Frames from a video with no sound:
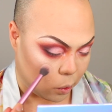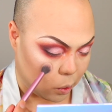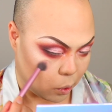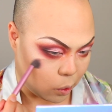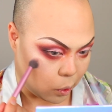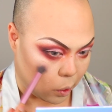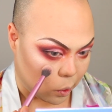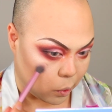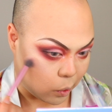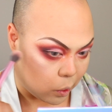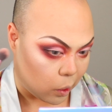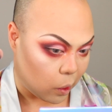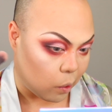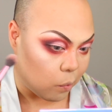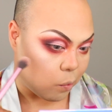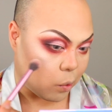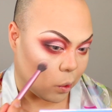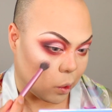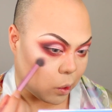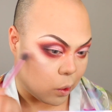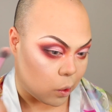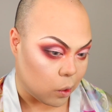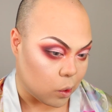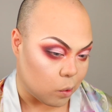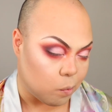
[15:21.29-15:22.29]
I don't have one of
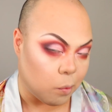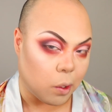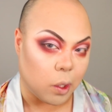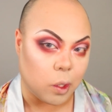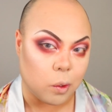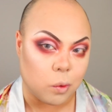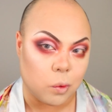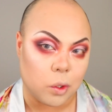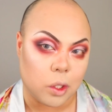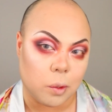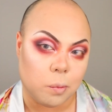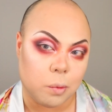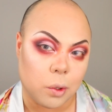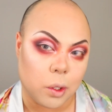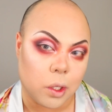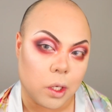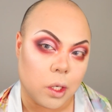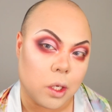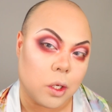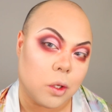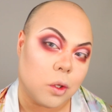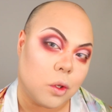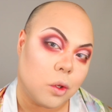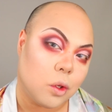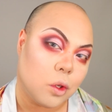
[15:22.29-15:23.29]
those. Mine is really pretty
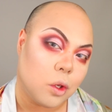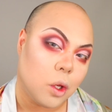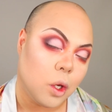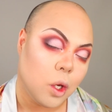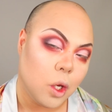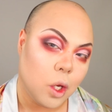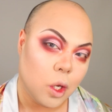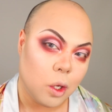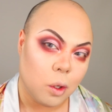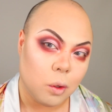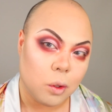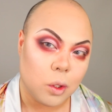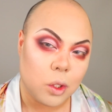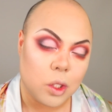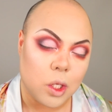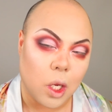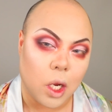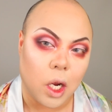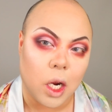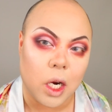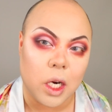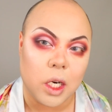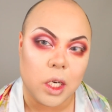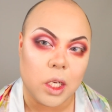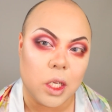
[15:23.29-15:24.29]
and
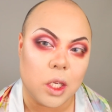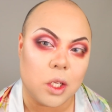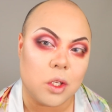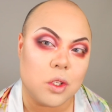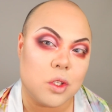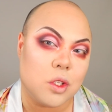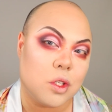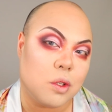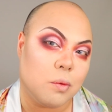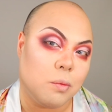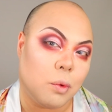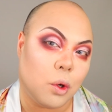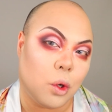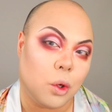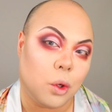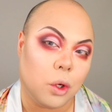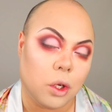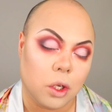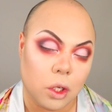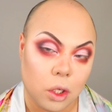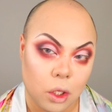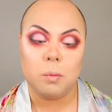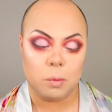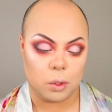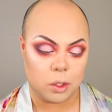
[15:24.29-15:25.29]
tiny and
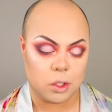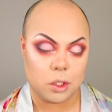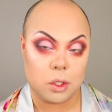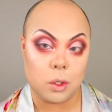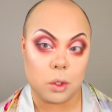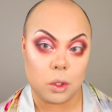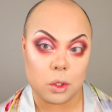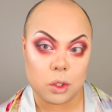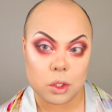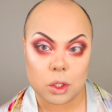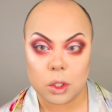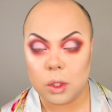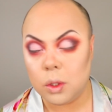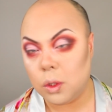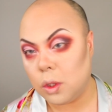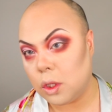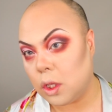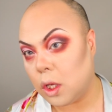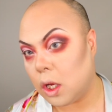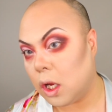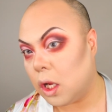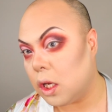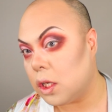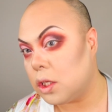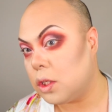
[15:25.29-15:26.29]
small. But still looks cute
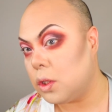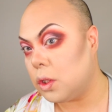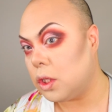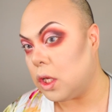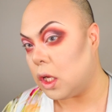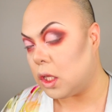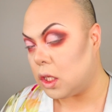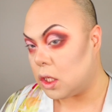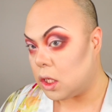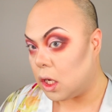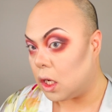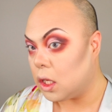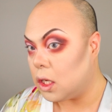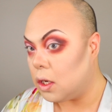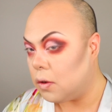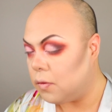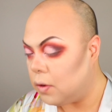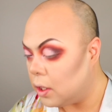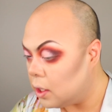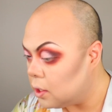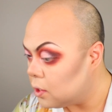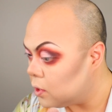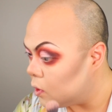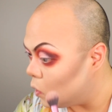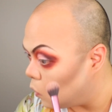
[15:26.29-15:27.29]
there. Let's do the other side of the
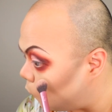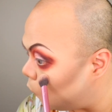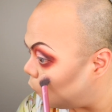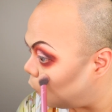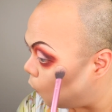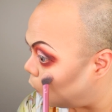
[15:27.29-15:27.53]
face.